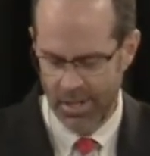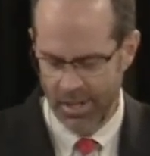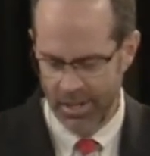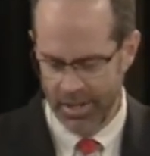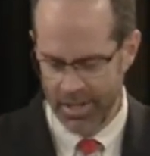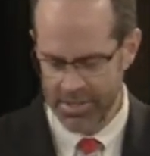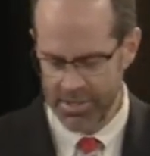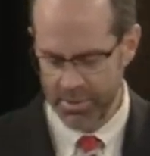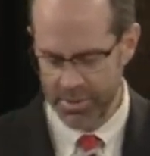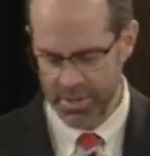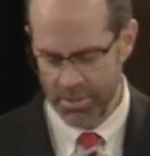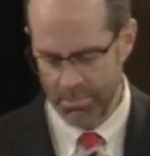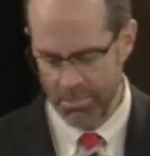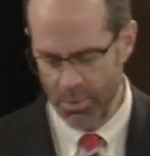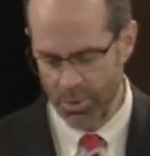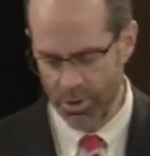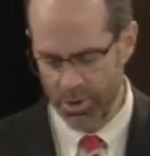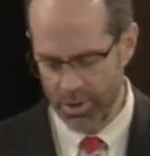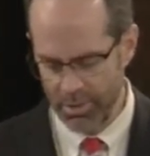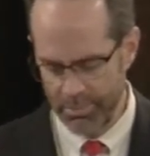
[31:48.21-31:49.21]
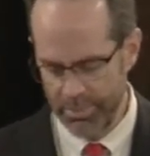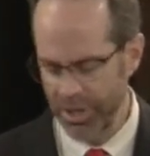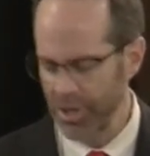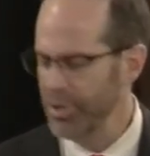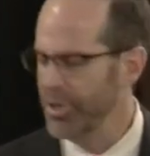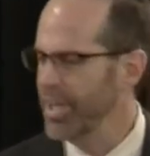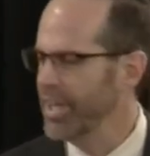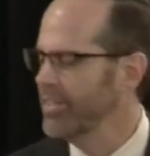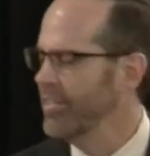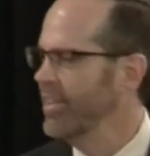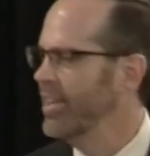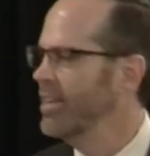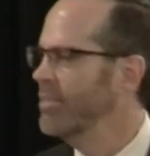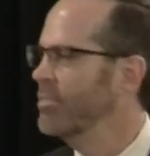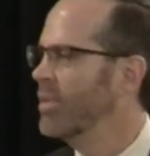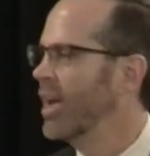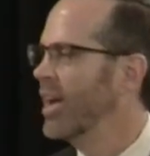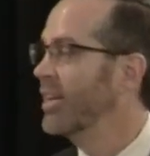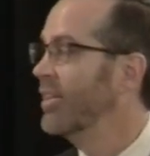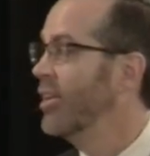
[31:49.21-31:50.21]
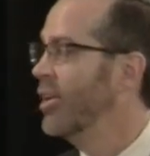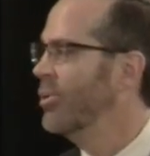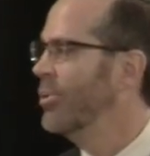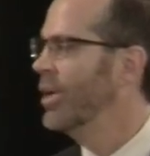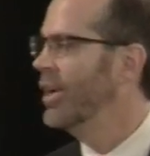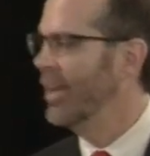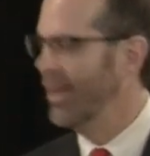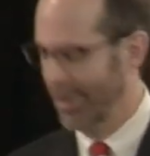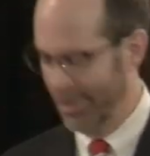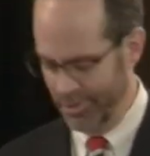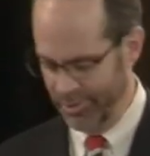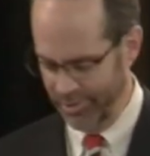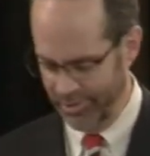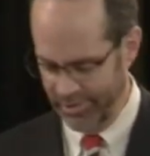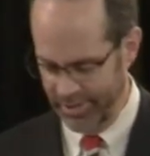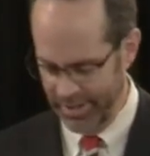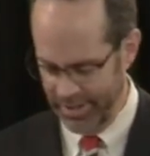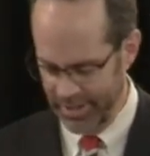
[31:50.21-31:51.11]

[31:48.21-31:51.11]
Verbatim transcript: Because there was a moral beauty to him like no one else.